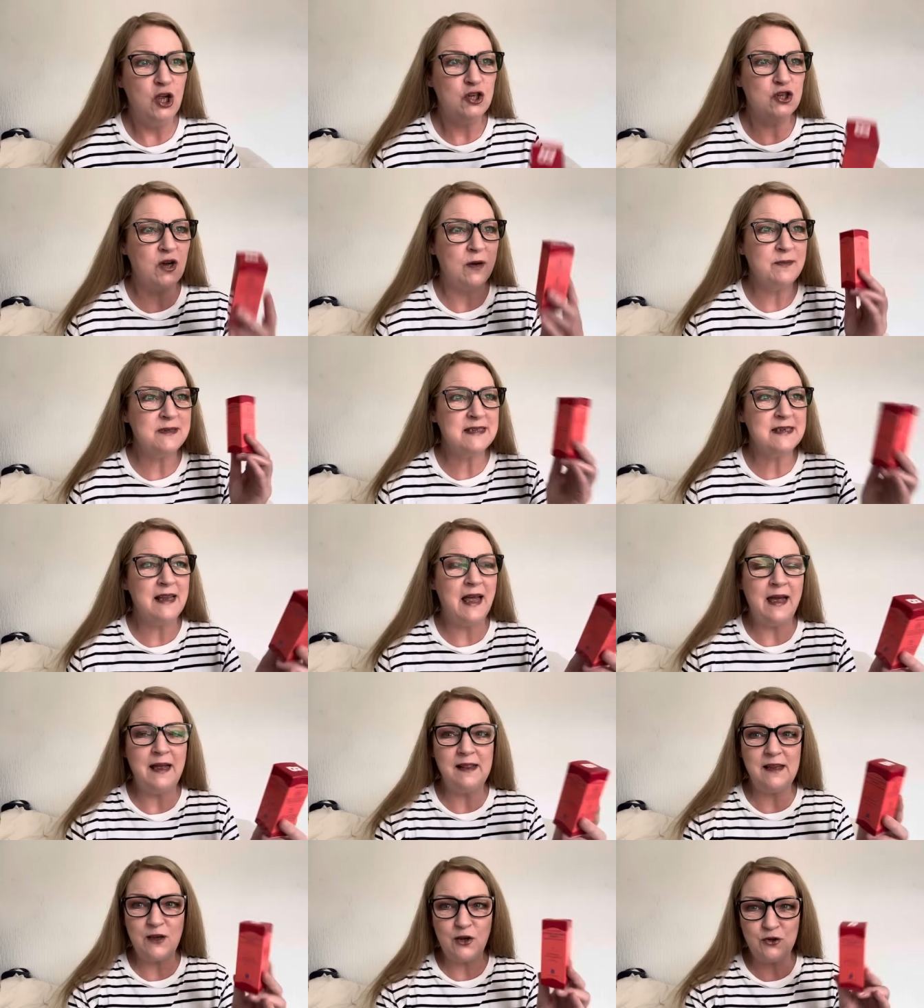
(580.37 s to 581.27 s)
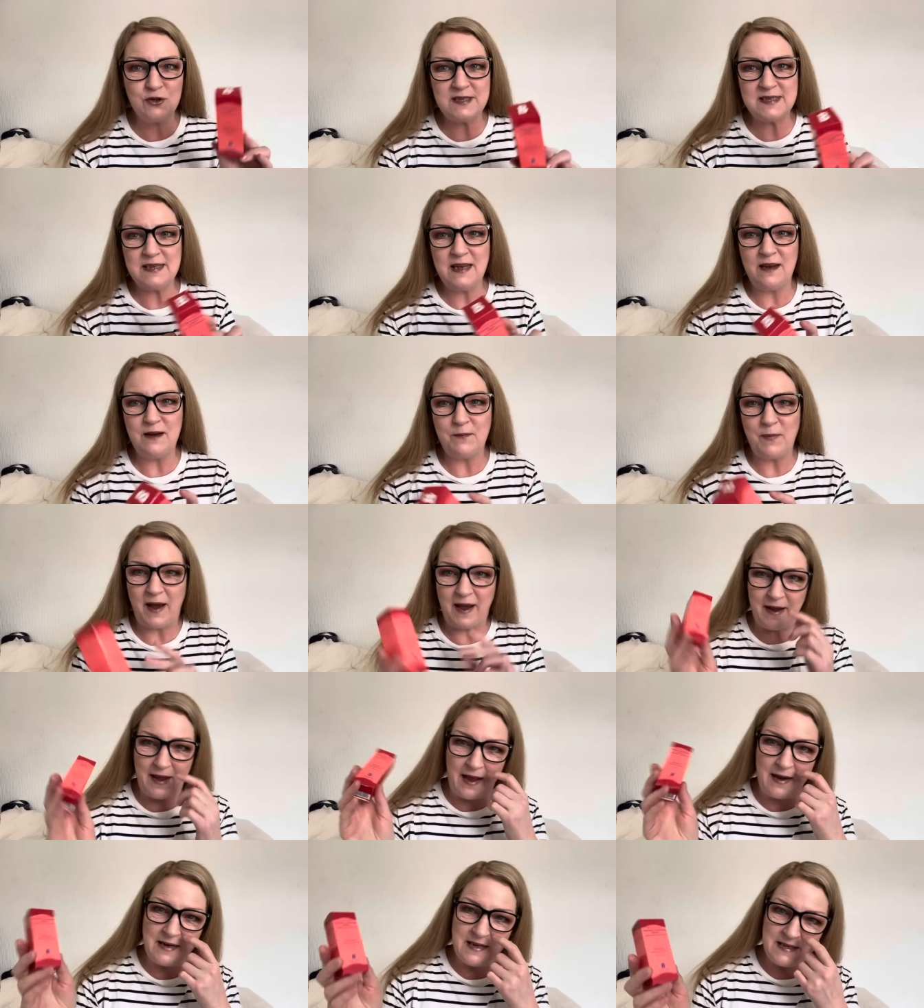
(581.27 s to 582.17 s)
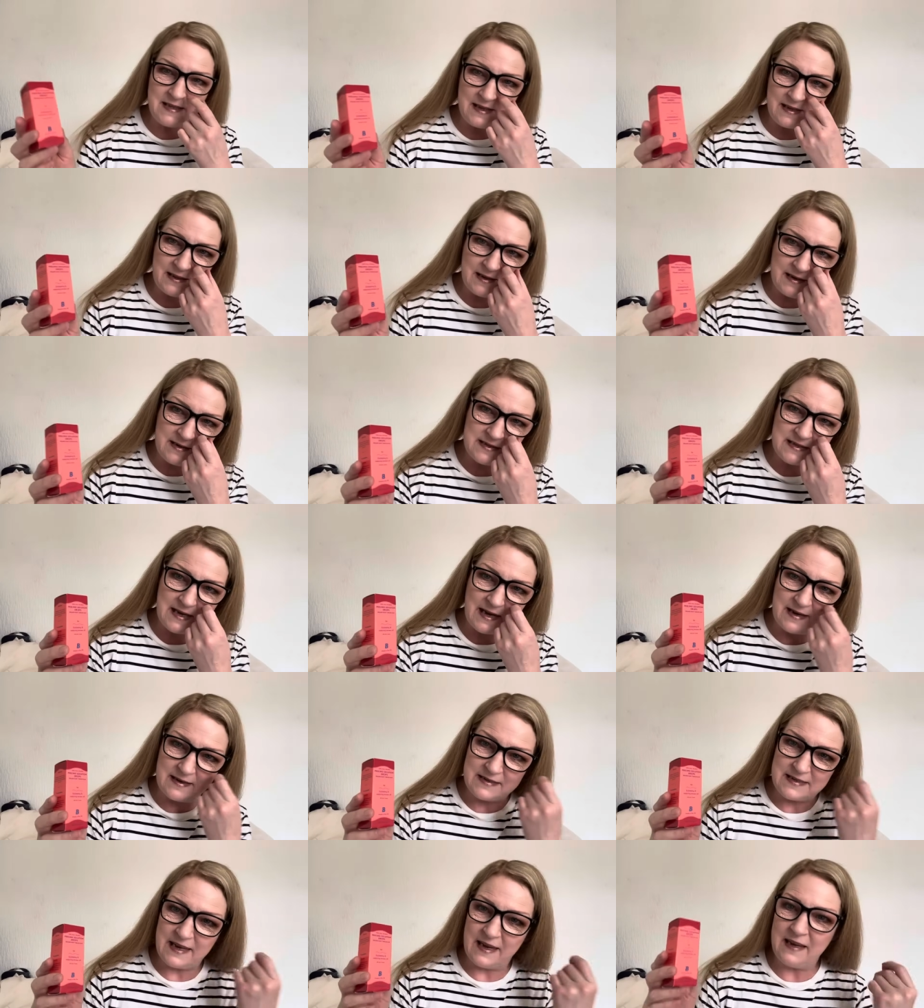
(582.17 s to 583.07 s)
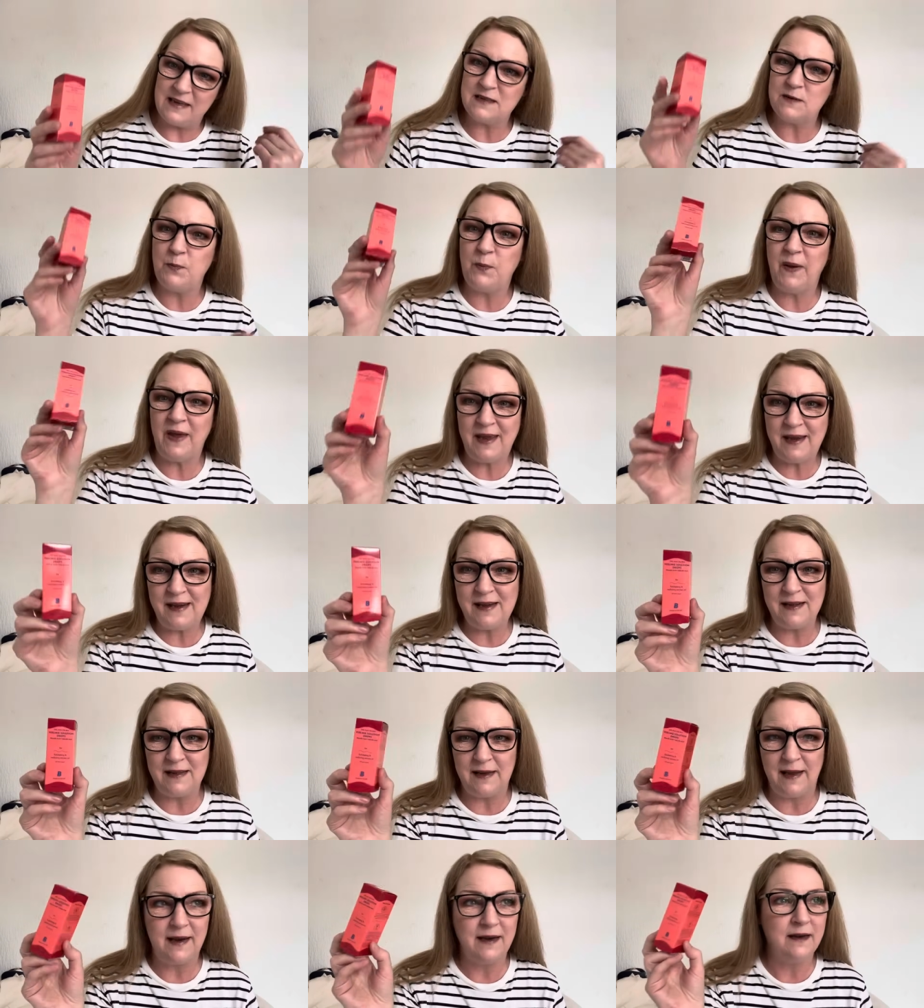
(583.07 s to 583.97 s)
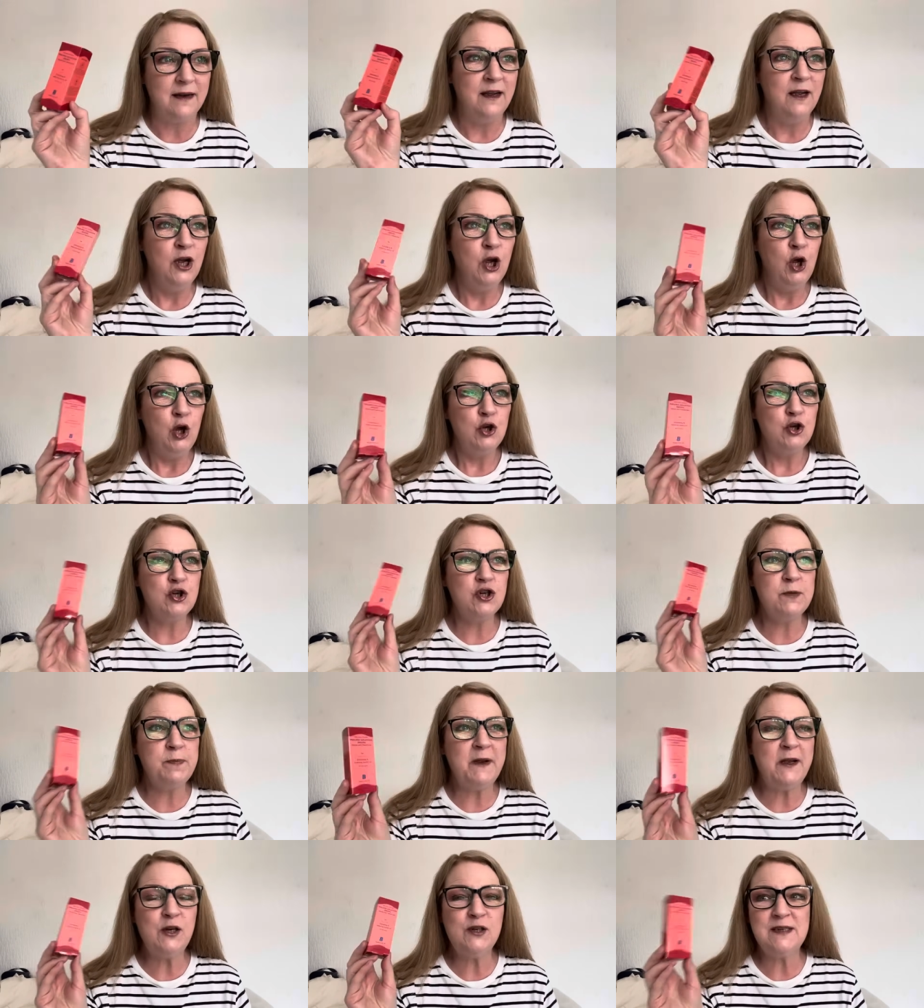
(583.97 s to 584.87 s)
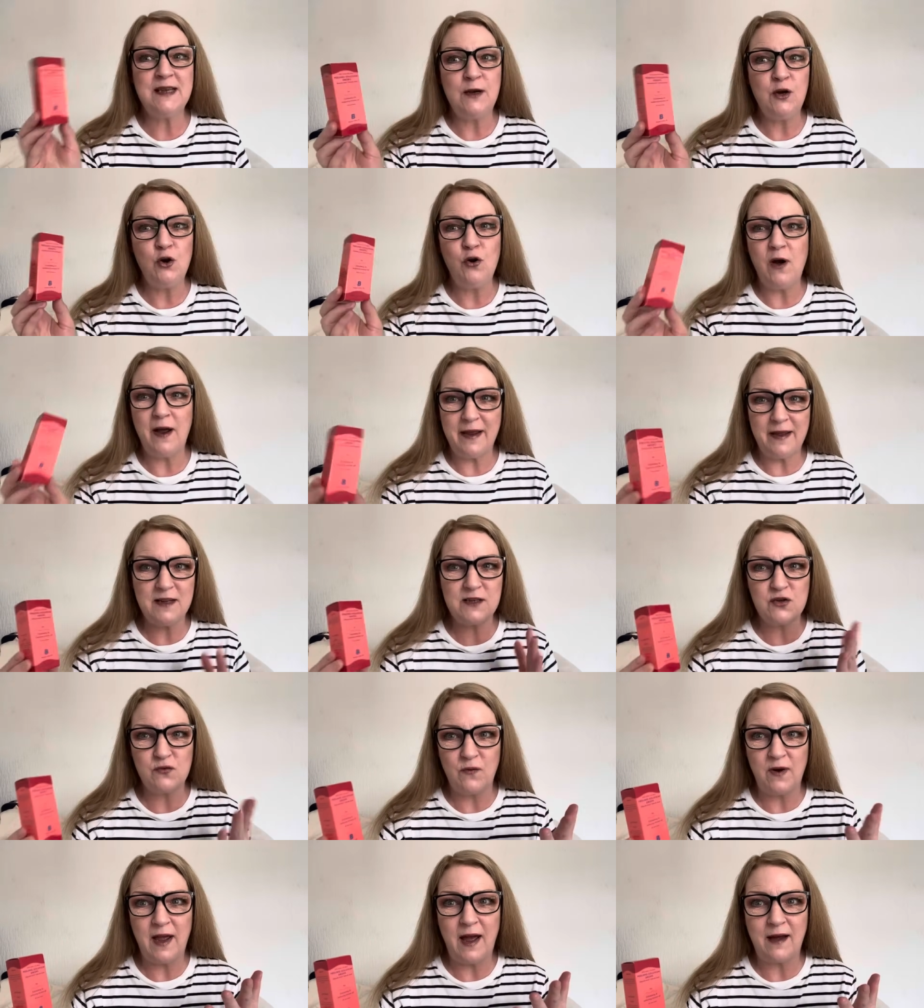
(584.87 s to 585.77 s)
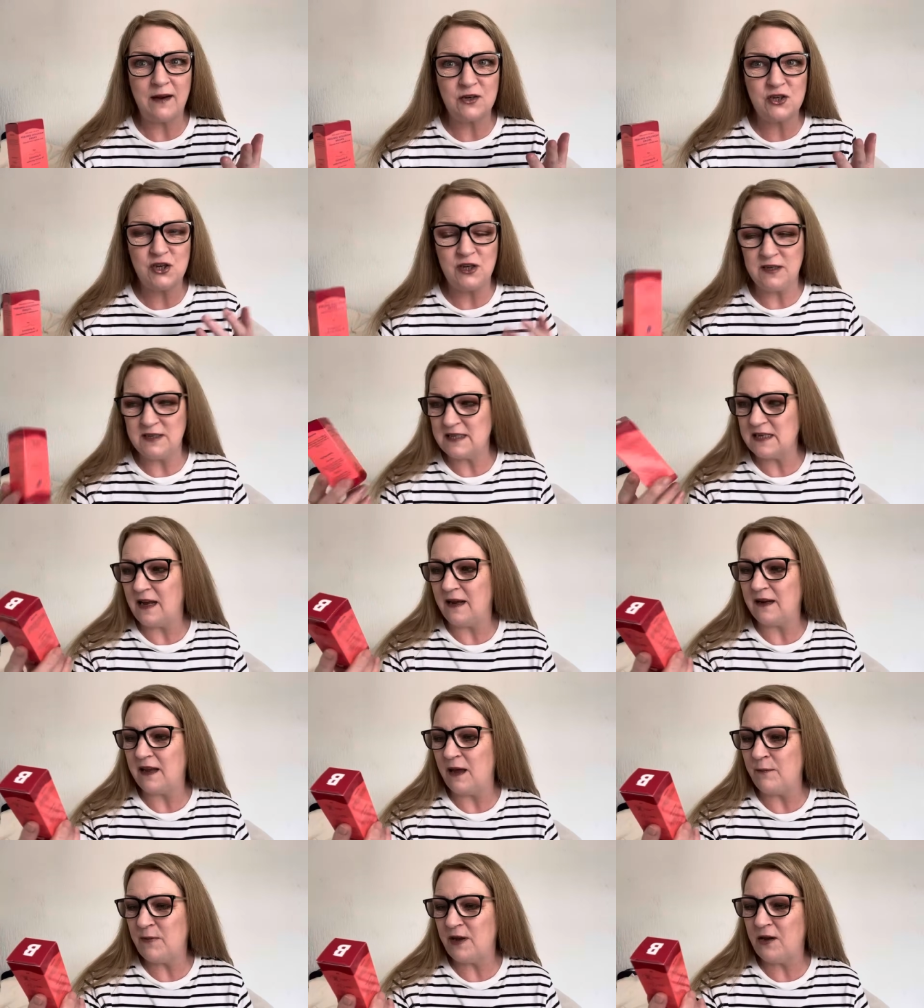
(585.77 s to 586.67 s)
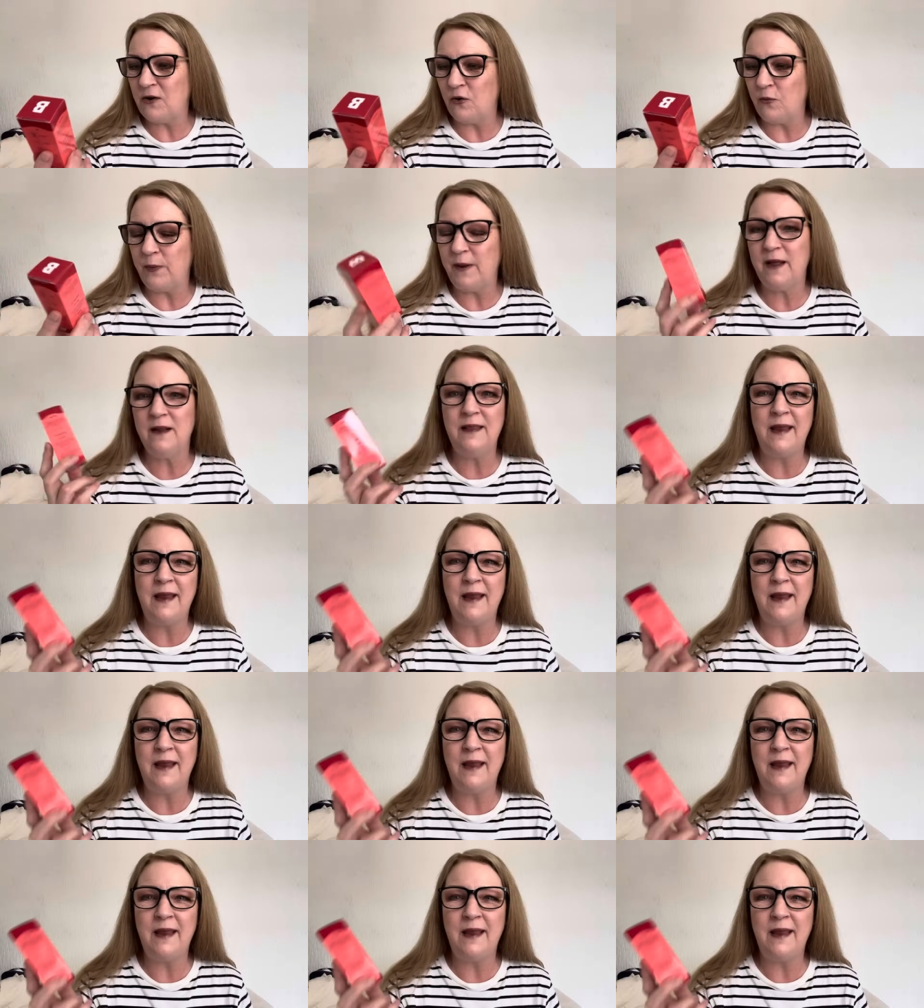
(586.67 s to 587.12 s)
So I'm slightly concerned by anything that says it's peeling just because I know I had a reaction to that chemical peel.